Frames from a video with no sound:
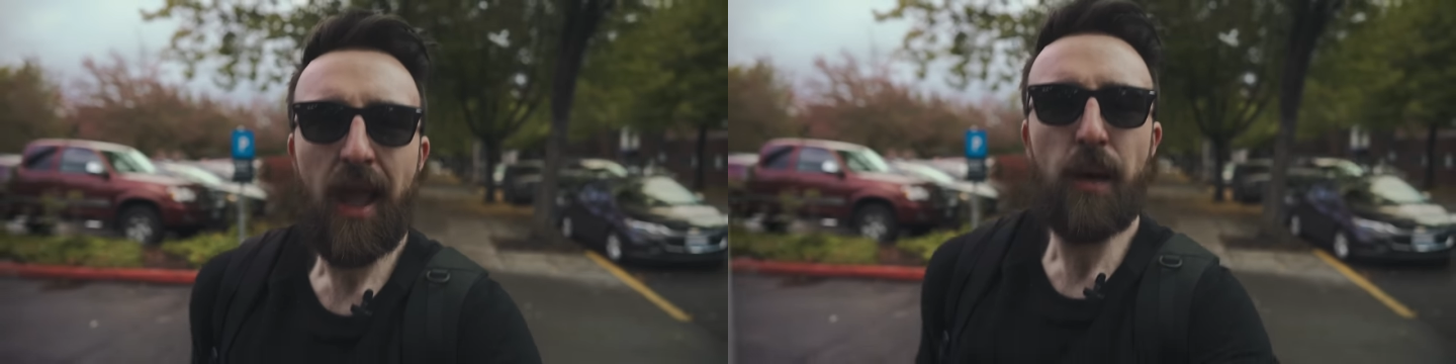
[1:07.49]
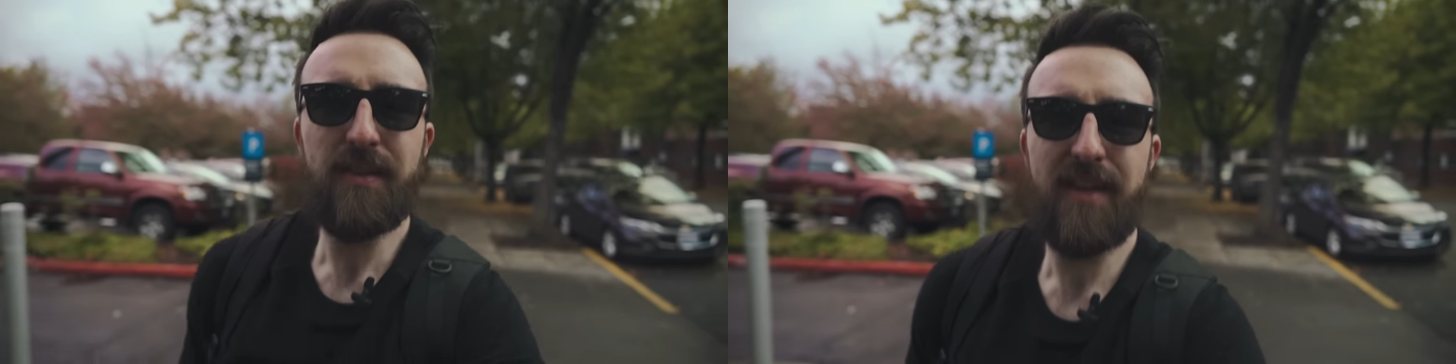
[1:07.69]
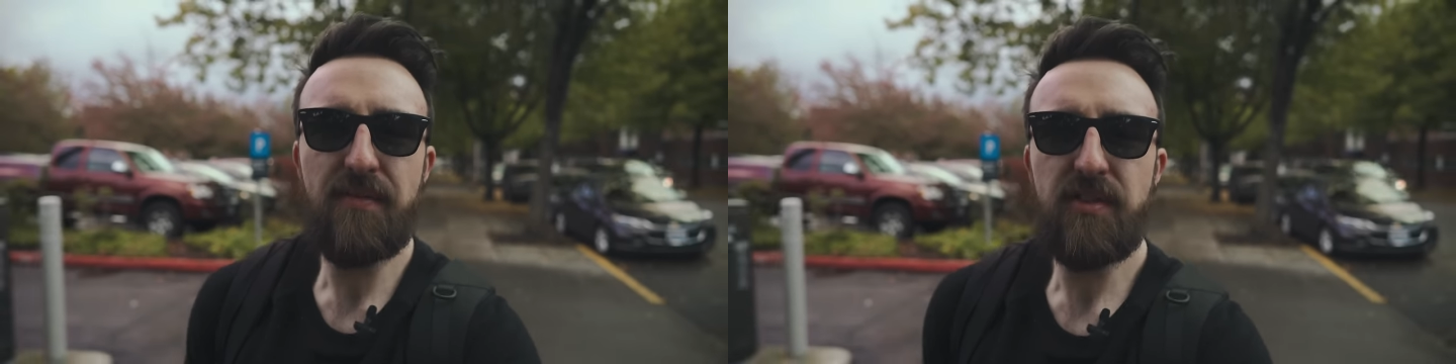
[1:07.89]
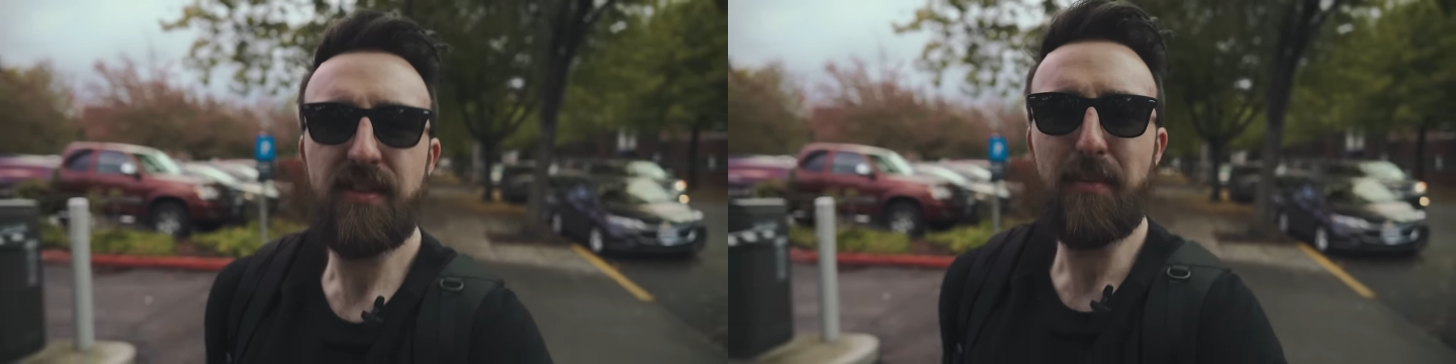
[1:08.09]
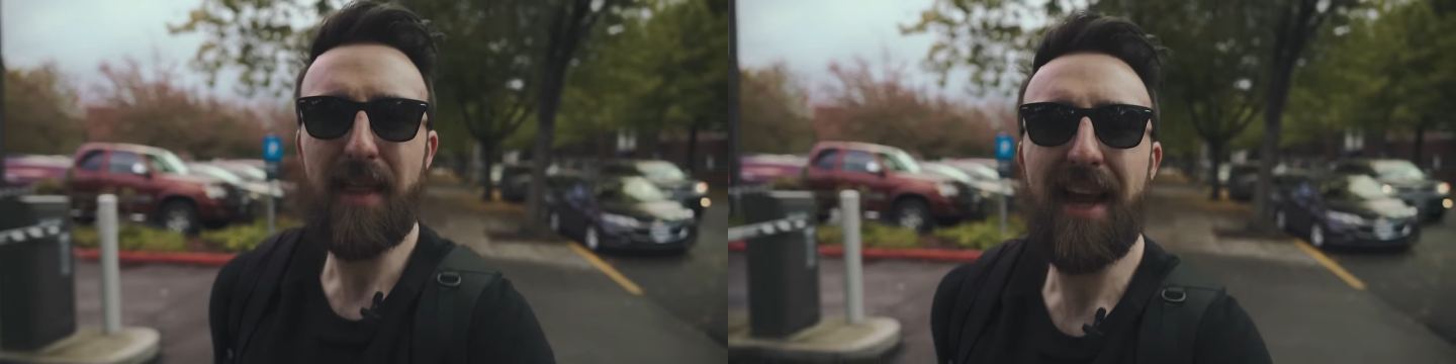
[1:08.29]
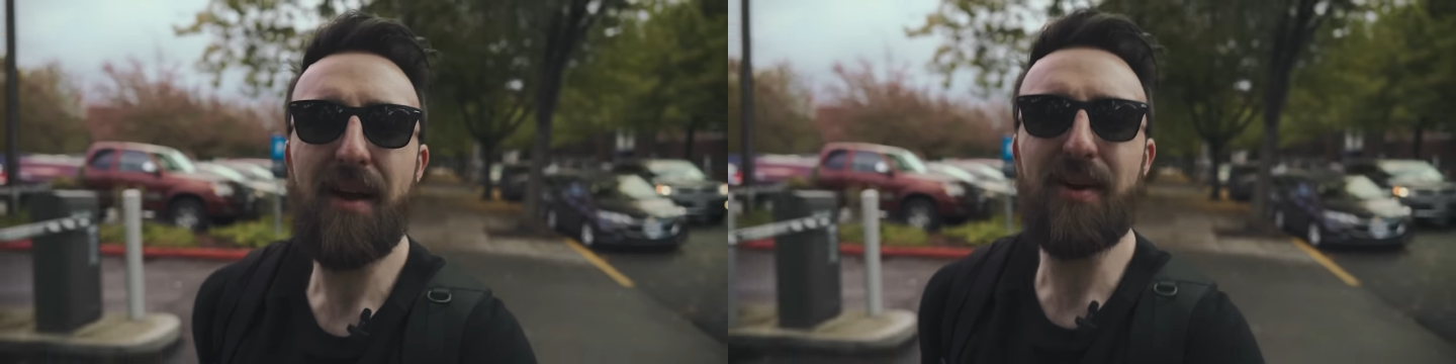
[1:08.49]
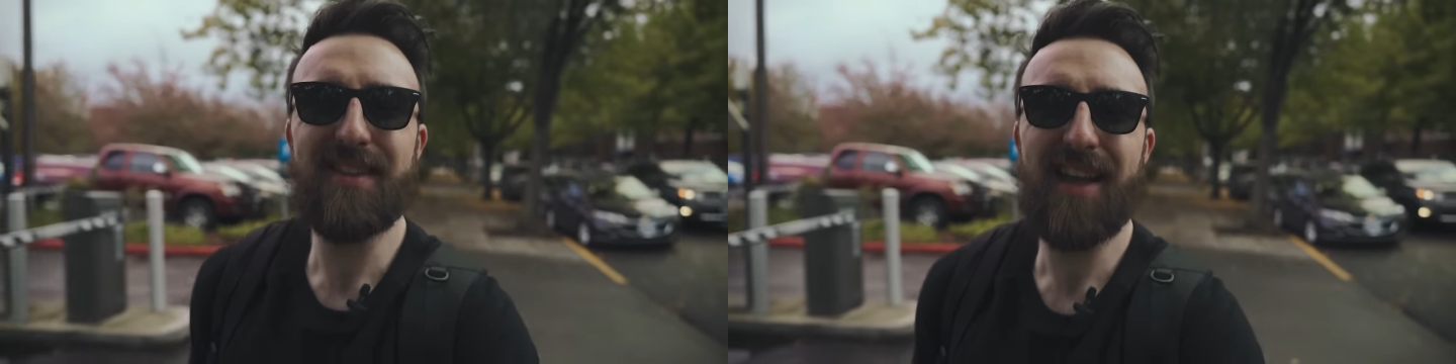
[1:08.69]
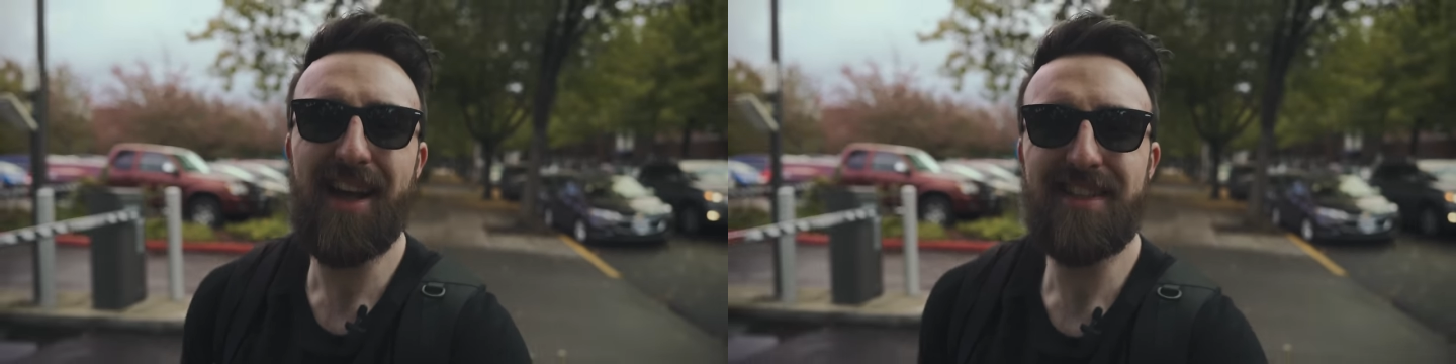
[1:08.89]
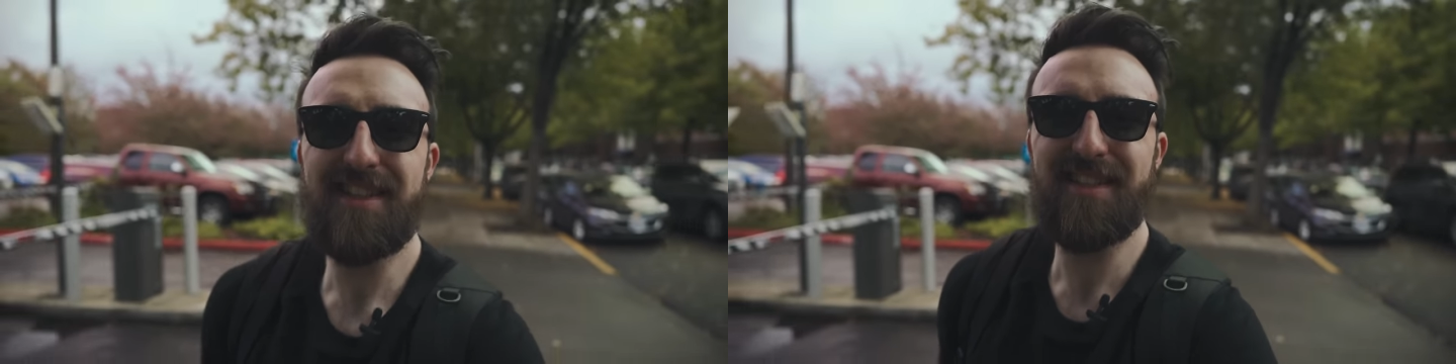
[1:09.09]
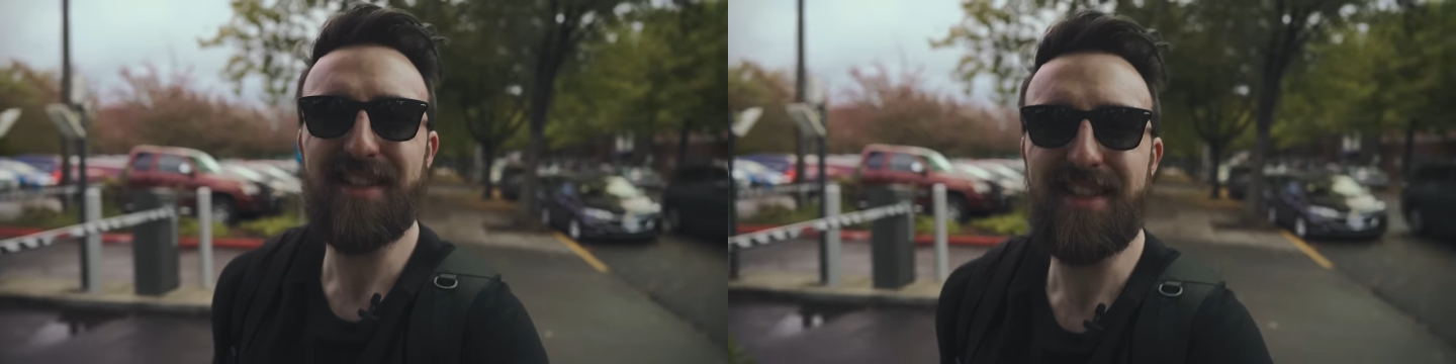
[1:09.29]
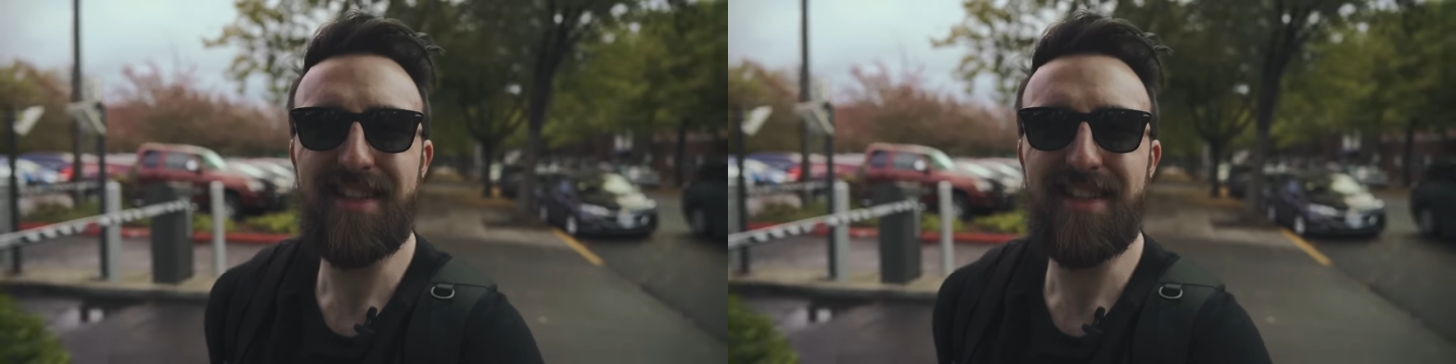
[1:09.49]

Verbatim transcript: it was never something I was consciously